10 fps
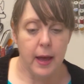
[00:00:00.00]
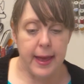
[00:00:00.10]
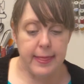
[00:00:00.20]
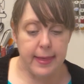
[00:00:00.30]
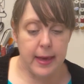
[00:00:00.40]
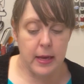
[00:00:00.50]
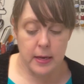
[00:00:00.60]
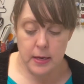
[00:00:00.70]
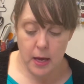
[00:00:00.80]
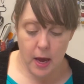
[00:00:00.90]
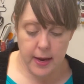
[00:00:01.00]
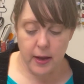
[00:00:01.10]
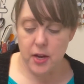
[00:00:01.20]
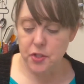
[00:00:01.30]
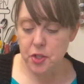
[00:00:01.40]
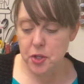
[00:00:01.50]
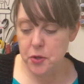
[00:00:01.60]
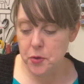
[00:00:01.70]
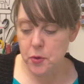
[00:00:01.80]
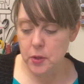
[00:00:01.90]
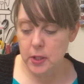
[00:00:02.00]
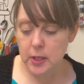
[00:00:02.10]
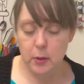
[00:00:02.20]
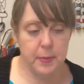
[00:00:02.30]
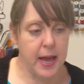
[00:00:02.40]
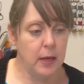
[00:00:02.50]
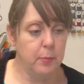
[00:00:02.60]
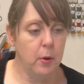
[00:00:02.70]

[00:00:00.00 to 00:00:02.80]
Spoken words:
And then I got two little bag